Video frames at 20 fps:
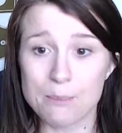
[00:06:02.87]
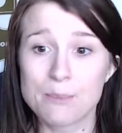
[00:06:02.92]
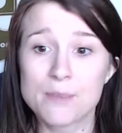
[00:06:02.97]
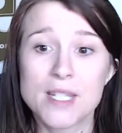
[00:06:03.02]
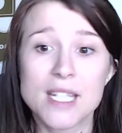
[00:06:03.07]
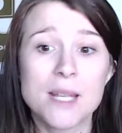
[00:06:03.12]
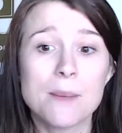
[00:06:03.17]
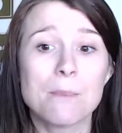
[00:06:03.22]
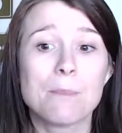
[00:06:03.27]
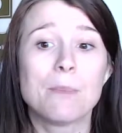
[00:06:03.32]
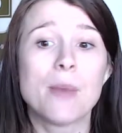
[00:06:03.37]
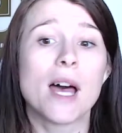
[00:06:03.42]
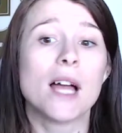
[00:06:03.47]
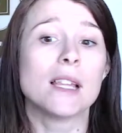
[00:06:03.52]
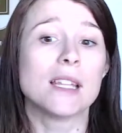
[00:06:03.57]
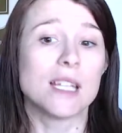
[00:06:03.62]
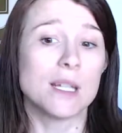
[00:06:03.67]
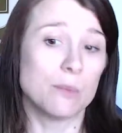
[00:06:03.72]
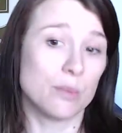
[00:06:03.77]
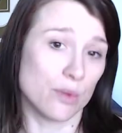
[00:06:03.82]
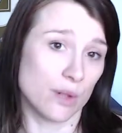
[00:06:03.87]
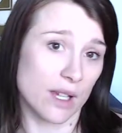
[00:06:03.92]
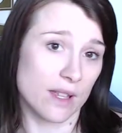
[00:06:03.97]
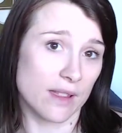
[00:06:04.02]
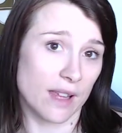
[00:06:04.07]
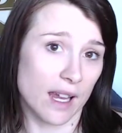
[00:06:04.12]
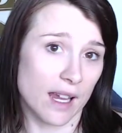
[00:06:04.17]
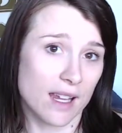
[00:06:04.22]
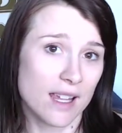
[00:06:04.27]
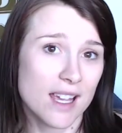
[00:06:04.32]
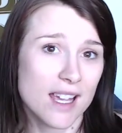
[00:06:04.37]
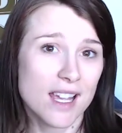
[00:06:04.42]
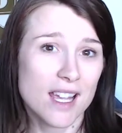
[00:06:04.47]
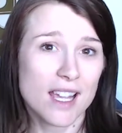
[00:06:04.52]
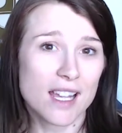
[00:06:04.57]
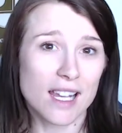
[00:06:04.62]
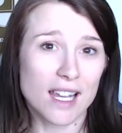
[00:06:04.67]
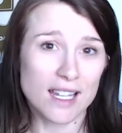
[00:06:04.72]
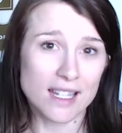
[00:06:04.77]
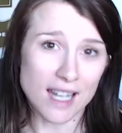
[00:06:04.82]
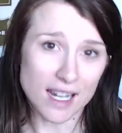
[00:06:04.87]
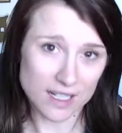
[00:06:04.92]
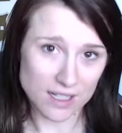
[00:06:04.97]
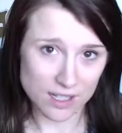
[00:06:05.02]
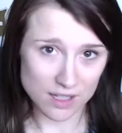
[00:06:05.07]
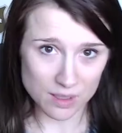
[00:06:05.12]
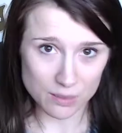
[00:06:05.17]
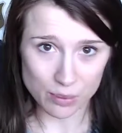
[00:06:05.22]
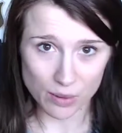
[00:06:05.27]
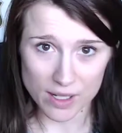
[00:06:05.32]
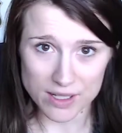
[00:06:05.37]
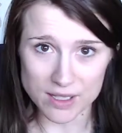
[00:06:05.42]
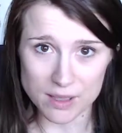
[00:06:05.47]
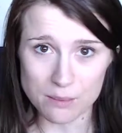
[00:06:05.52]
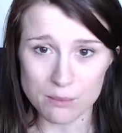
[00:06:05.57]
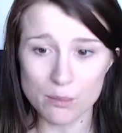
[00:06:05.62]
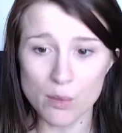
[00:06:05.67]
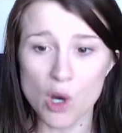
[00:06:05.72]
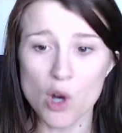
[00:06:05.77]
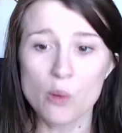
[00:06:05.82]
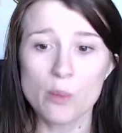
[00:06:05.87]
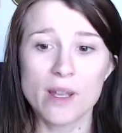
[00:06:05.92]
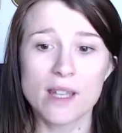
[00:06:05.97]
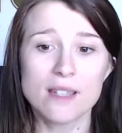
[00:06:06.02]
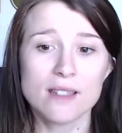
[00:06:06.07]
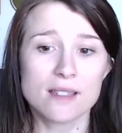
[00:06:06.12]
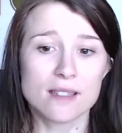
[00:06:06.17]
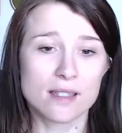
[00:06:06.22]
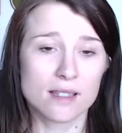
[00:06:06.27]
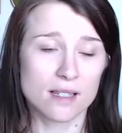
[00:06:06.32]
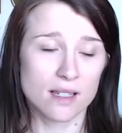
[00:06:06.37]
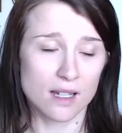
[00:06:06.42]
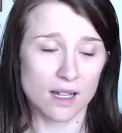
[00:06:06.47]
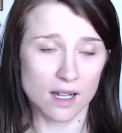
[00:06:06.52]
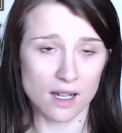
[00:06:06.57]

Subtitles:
deep belly breathing. Connect to the present moment.